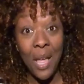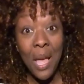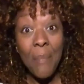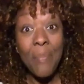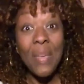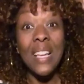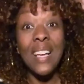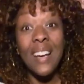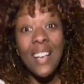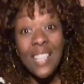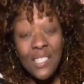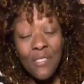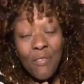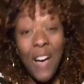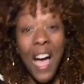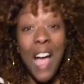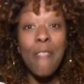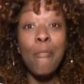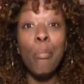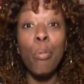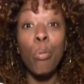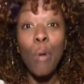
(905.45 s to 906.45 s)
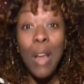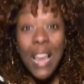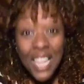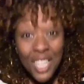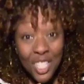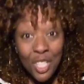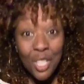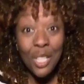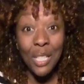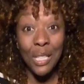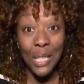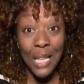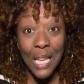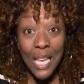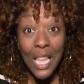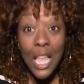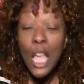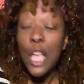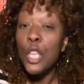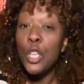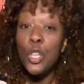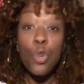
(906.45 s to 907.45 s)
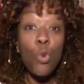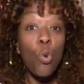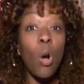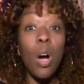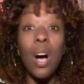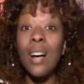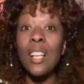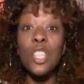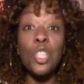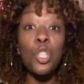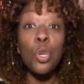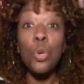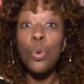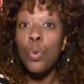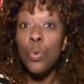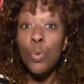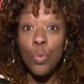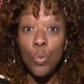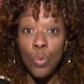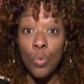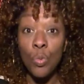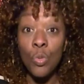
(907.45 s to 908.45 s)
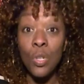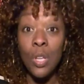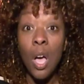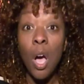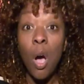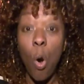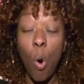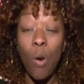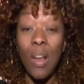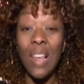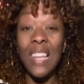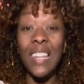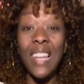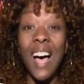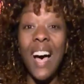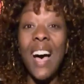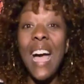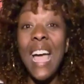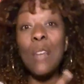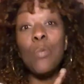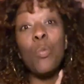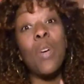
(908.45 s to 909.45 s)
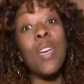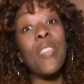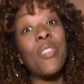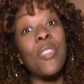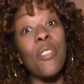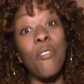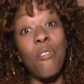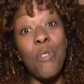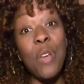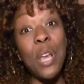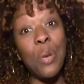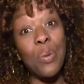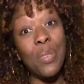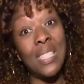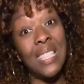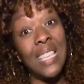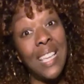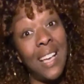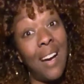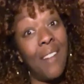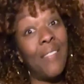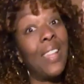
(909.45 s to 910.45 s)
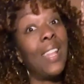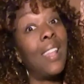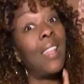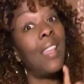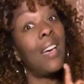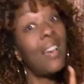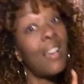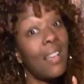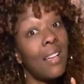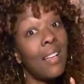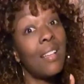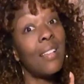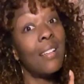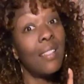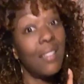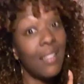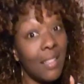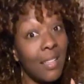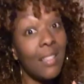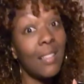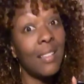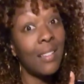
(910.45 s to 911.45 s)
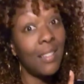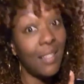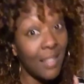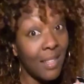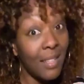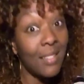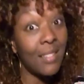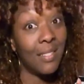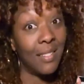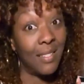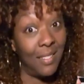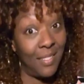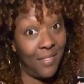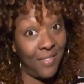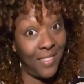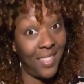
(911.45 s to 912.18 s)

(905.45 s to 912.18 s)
because vibrationally you're attuned or aligned with the frequency of love.